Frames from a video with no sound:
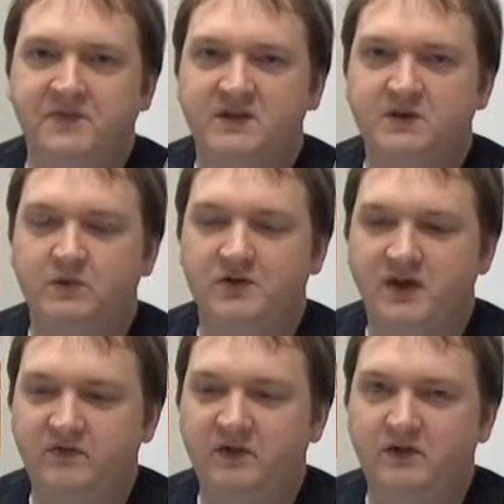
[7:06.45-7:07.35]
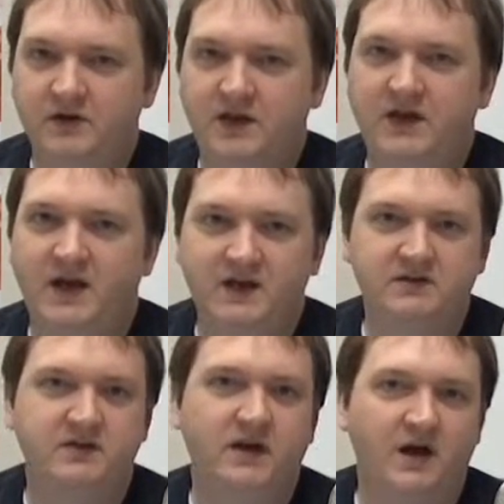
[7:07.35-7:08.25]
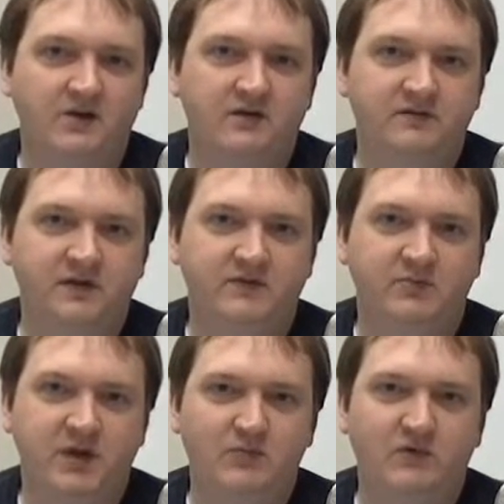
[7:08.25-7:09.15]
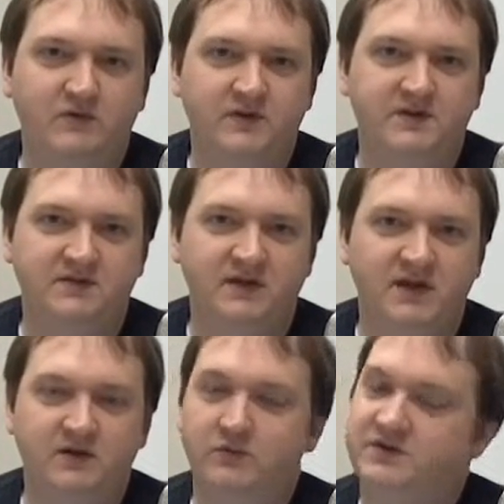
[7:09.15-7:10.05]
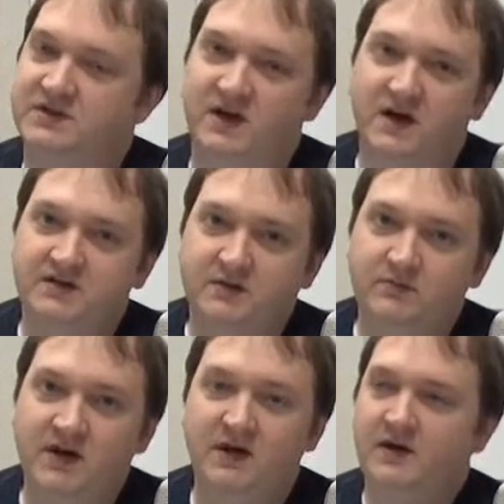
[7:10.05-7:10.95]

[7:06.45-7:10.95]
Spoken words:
So we're definitely looking at easily 150 people for this event, which is awesome.